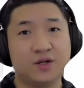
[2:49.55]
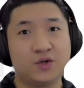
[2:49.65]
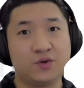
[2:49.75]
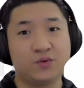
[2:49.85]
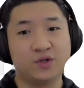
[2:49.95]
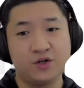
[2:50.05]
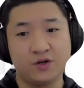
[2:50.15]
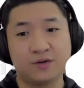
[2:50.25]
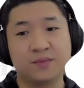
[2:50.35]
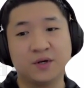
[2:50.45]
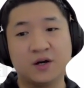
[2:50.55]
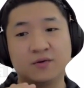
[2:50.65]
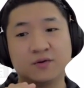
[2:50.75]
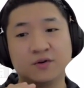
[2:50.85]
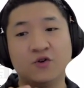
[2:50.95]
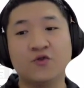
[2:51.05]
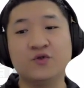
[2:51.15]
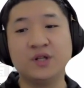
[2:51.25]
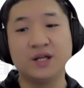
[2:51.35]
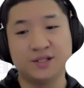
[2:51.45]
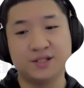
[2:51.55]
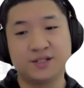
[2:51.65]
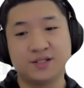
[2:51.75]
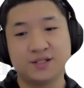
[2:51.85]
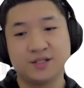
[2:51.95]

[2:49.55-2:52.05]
So we talk about audience.